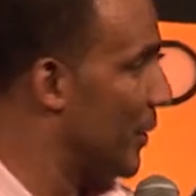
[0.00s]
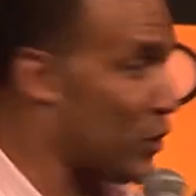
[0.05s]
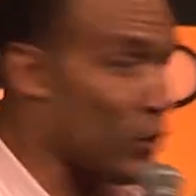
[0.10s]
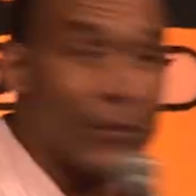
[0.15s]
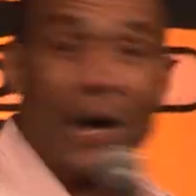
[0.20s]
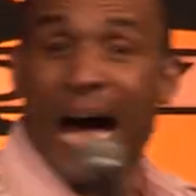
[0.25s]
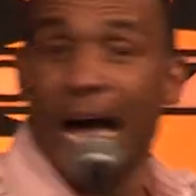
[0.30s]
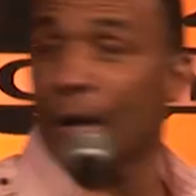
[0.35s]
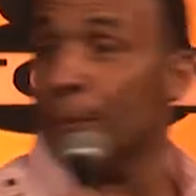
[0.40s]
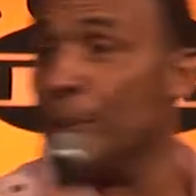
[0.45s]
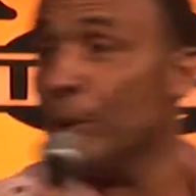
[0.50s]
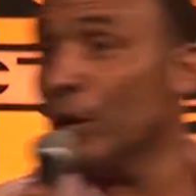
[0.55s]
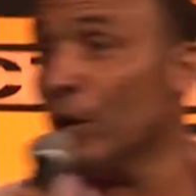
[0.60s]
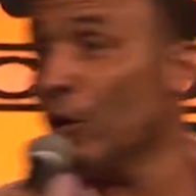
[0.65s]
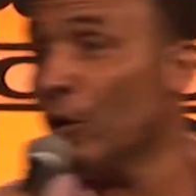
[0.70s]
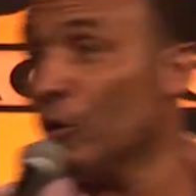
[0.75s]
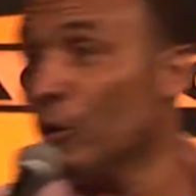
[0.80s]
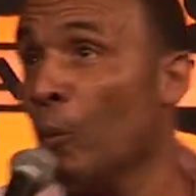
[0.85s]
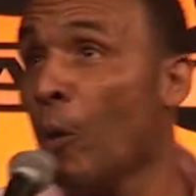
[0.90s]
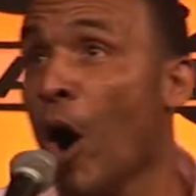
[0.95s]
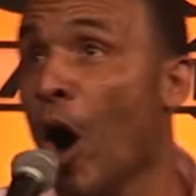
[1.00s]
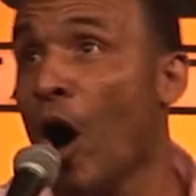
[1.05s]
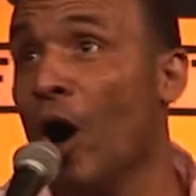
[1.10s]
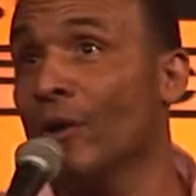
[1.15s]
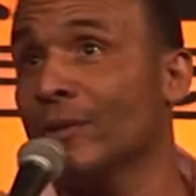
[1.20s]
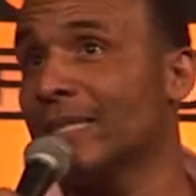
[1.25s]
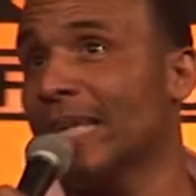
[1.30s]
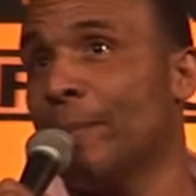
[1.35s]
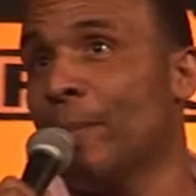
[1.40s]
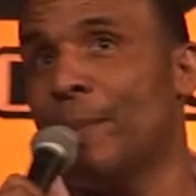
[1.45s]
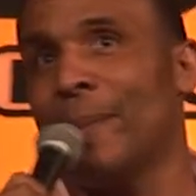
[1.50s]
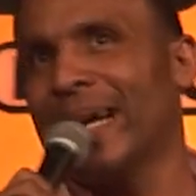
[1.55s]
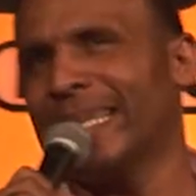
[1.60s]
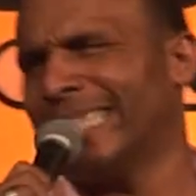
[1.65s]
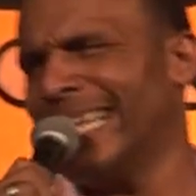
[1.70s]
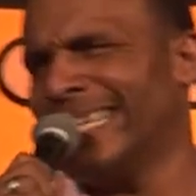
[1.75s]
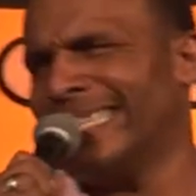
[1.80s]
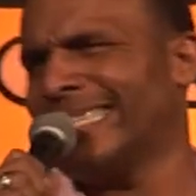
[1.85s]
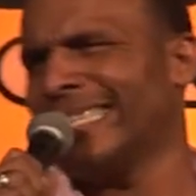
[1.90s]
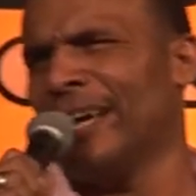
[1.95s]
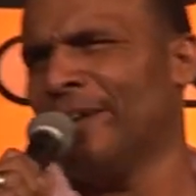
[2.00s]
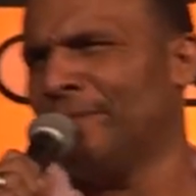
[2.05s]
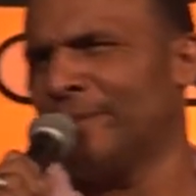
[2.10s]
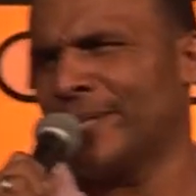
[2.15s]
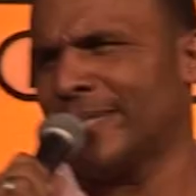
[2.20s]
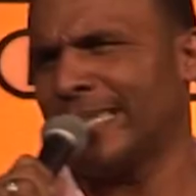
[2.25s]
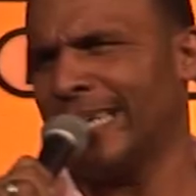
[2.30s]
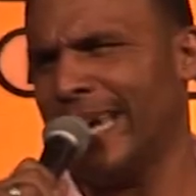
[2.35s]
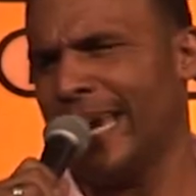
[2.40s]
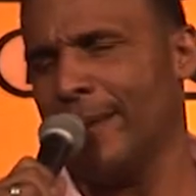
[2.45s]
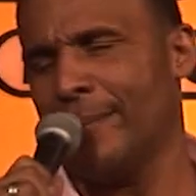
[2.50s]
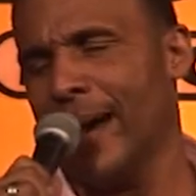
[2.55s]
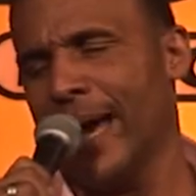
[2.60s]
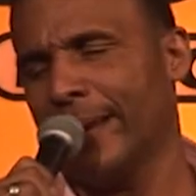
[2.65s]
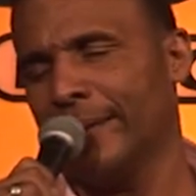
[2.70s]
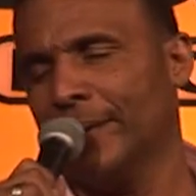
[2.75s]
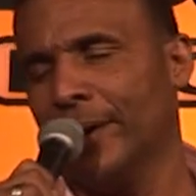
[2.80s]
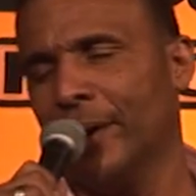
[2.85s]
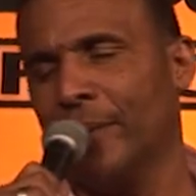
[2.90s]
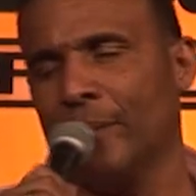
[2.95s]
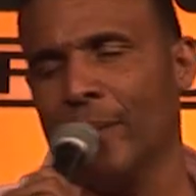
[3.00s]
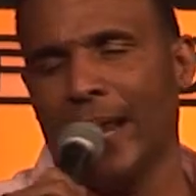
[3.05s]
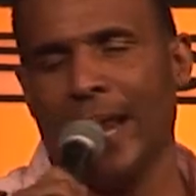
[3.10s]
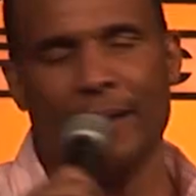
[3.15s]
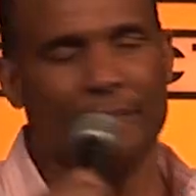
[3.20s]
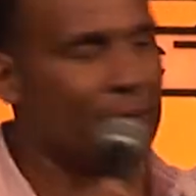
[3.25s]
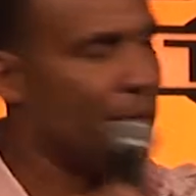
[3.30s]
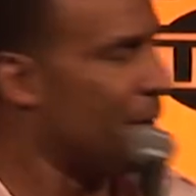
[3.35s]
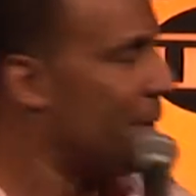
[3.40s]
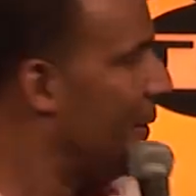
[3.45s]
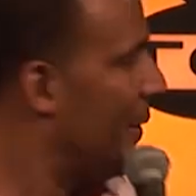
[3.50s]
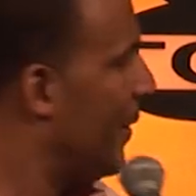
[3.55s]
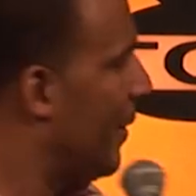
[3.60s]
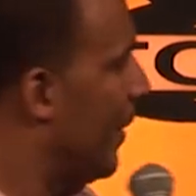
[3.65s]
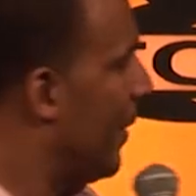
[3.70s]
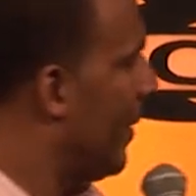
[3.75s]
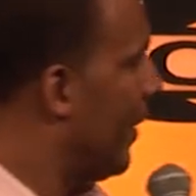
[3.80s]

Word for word: But you gotta put it on the wall, something about their self-esteem, I don't know, whatever.